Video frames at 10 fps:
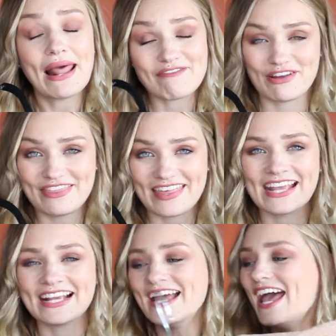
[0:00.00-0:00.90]

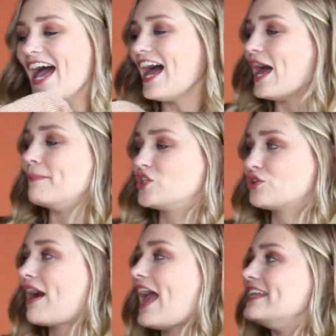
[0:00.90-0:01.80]
everything
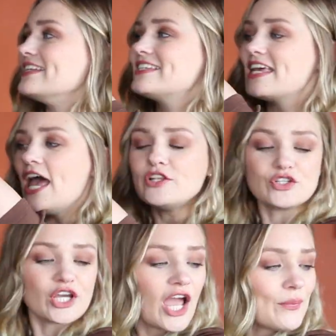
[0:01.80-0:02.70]
trend.
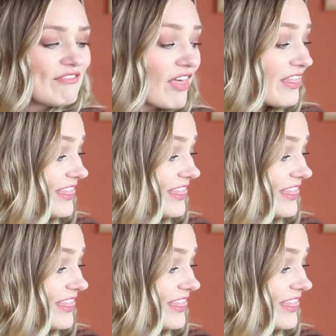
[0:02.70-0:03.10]
To go with